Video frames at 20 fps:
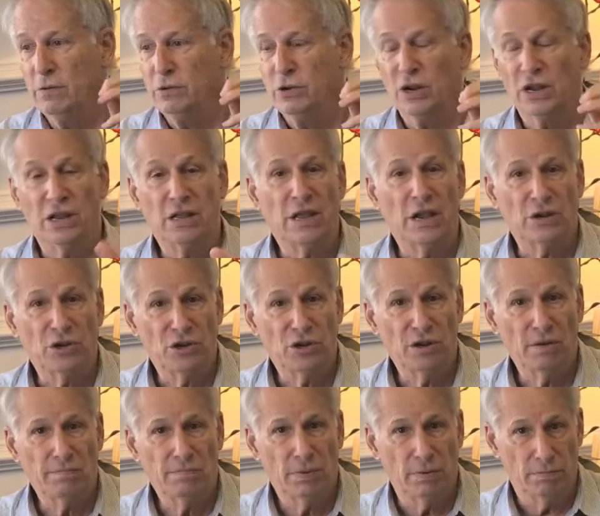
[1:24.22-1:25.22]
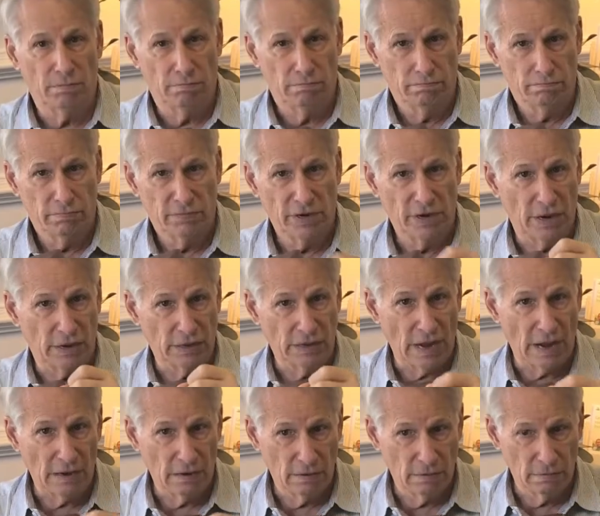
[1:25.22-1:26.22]
to get that symptom, to get
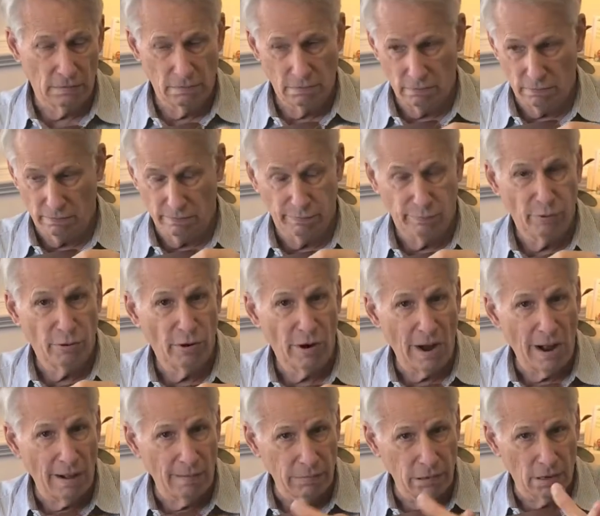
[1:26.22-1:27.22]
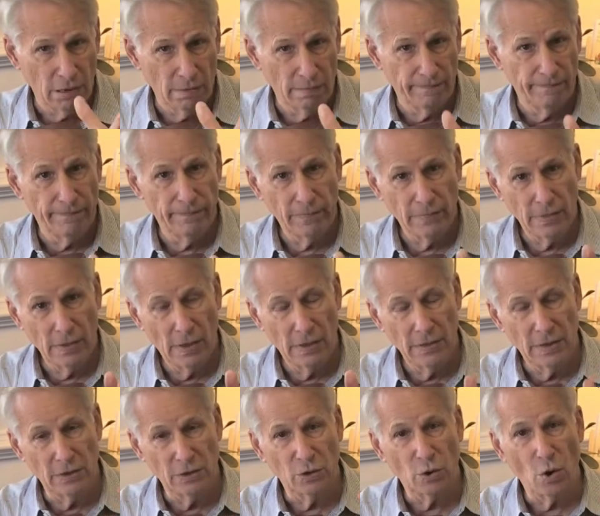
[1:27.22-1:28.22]
that problem
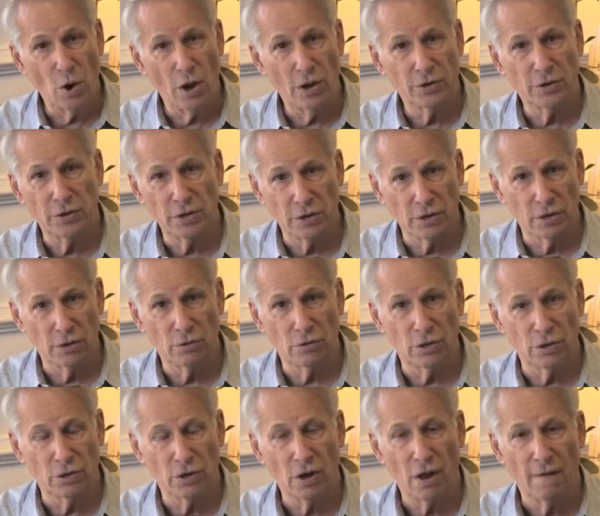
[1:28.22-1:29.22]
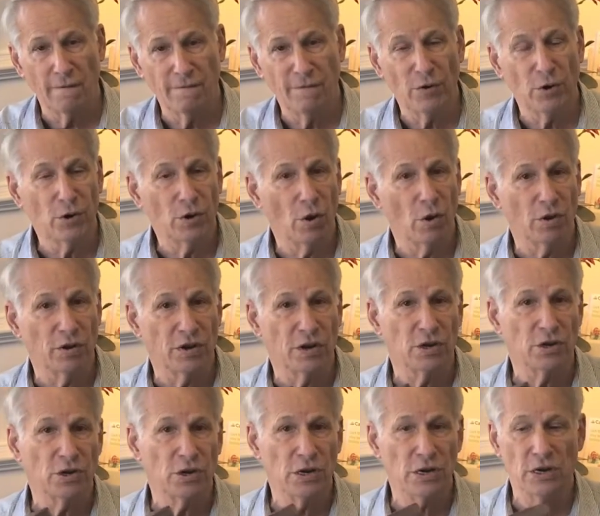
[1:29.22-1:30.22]
that's causing their discomfort or
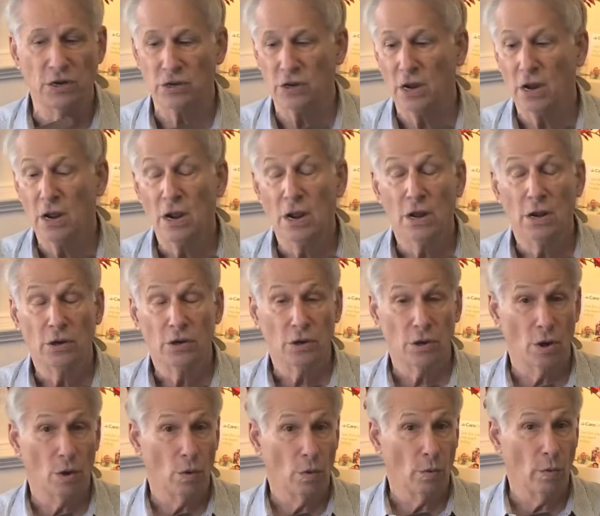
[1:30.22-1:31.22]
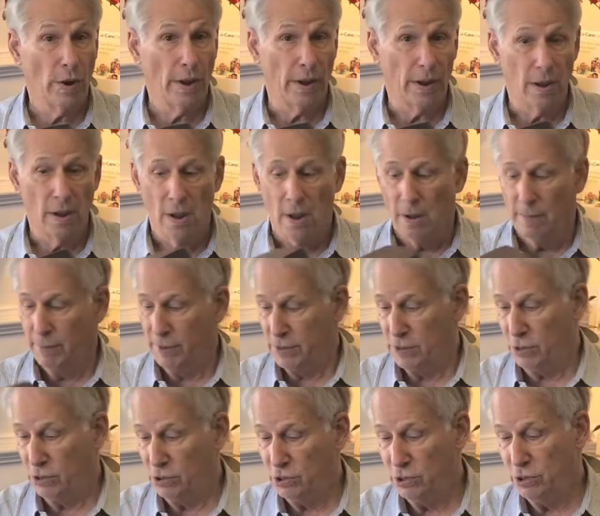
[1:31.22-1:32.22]
dis-ease to go away. But
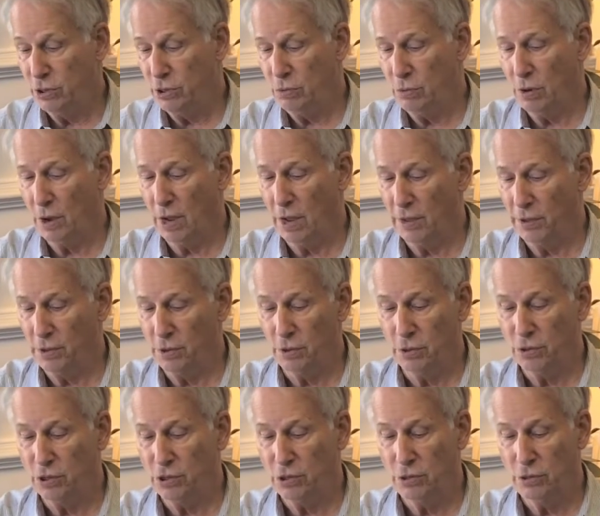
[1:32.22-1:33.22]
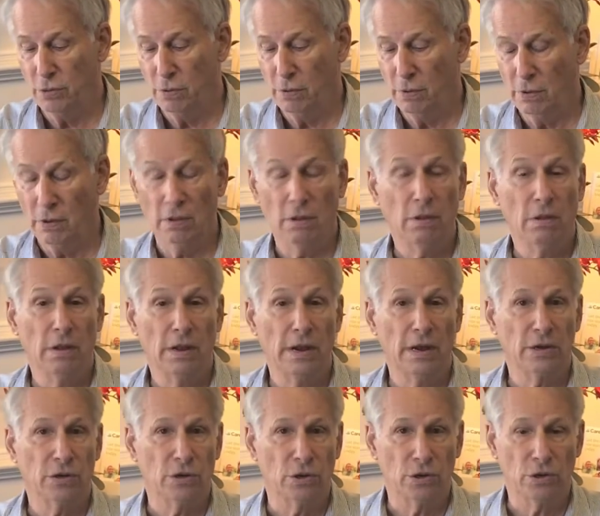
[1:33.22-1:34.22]
there's two other
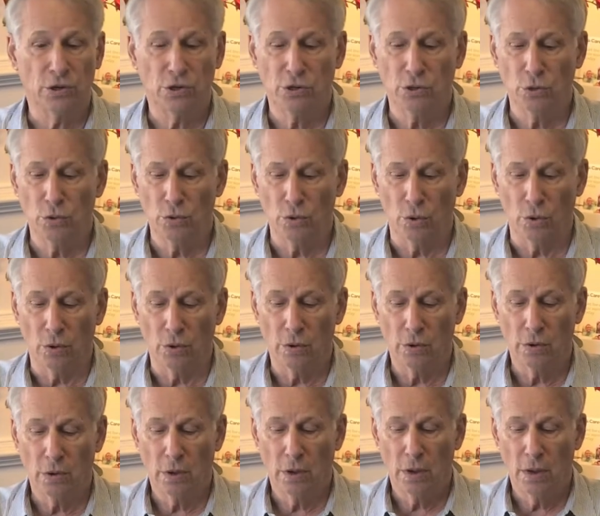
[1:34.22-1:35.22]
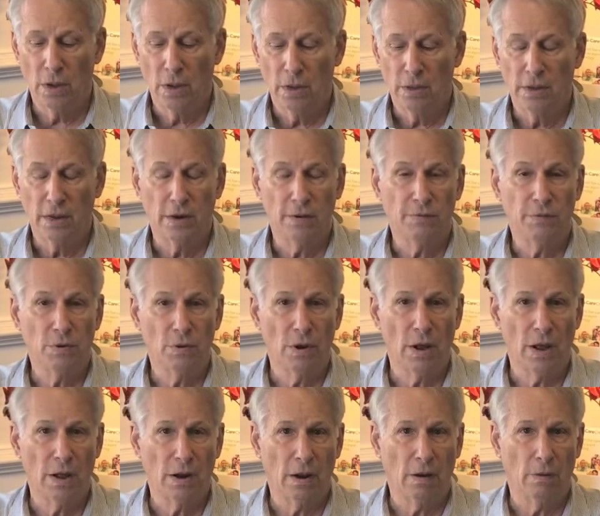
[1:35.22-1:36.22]
legs of the stool that, if you're
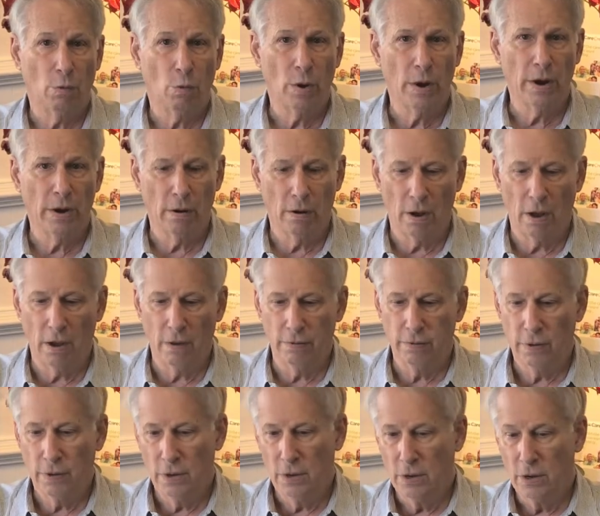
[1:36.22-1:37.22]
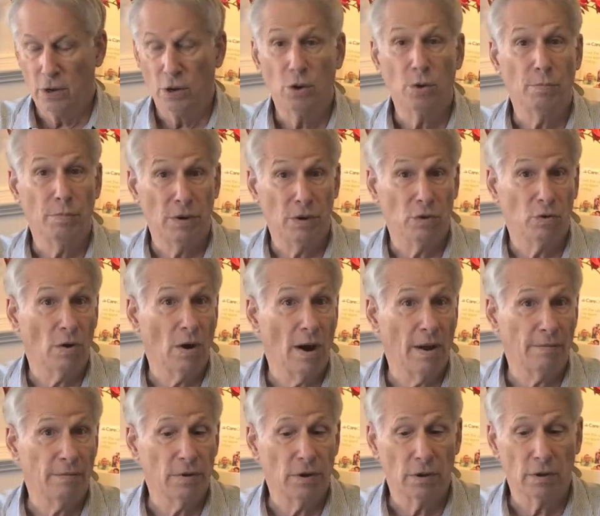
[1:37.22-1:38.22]
not aware of, could be
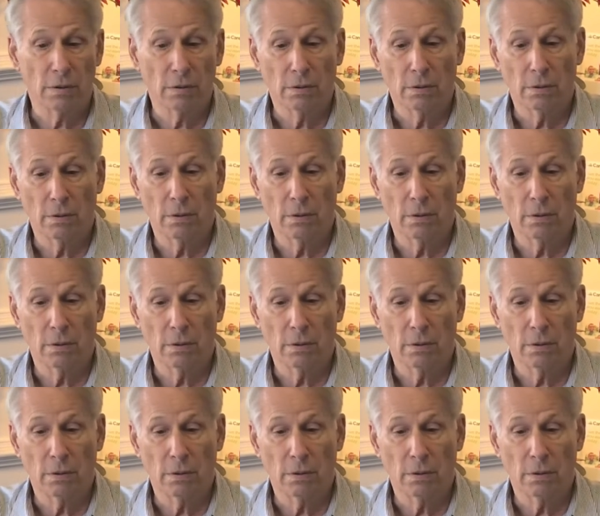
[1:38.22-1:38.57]
driving